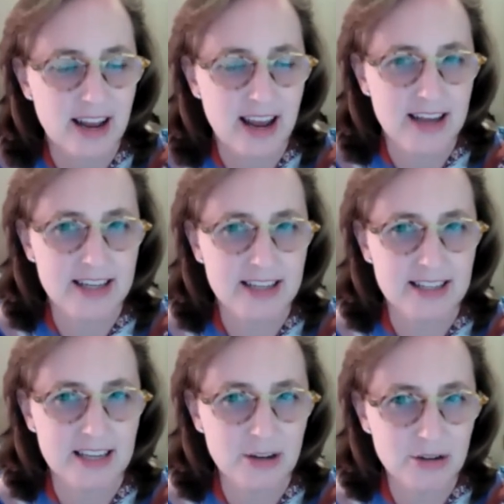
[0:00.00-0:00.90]
and
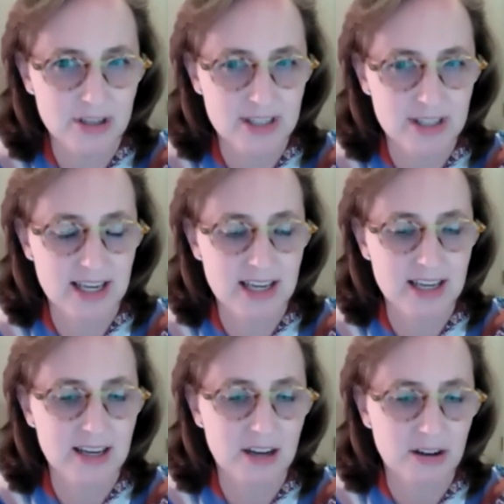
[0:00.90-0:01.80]
his interest
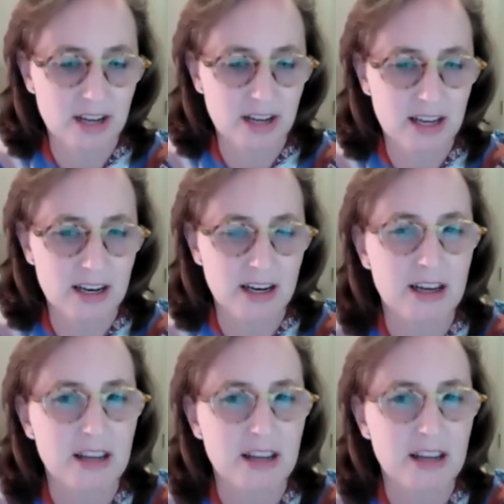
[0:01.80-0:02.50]
in in